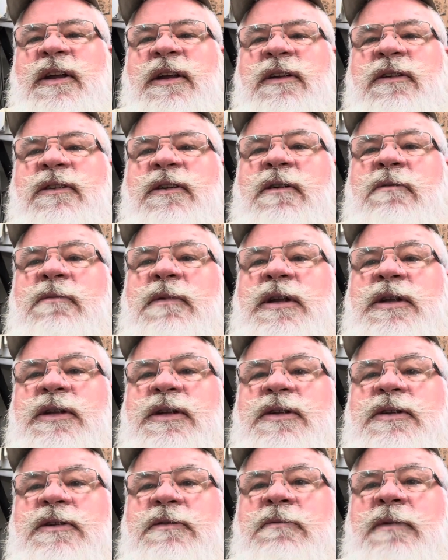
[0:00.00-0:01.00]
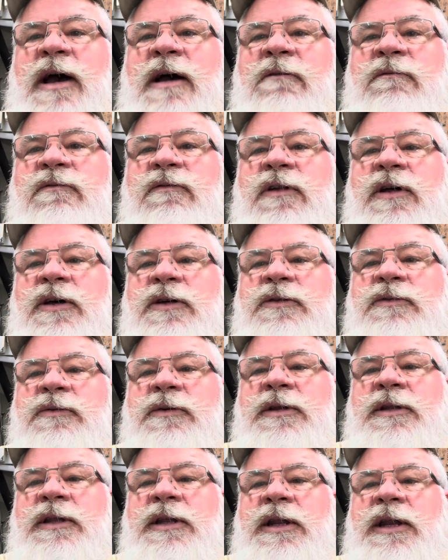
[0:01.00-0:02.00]
It's gonna be just about flush
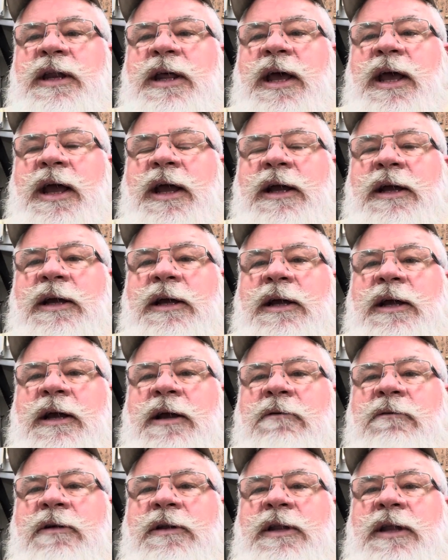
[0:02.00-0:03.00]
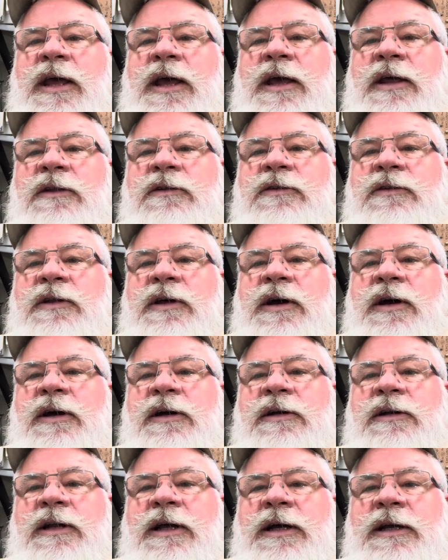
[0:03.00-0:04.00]
with the net, with the headstock,
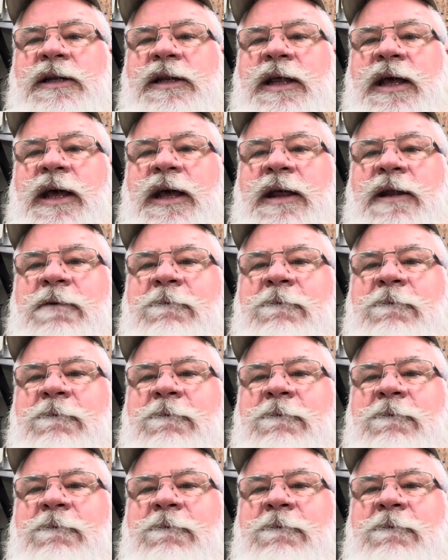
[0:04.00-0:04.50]
like that.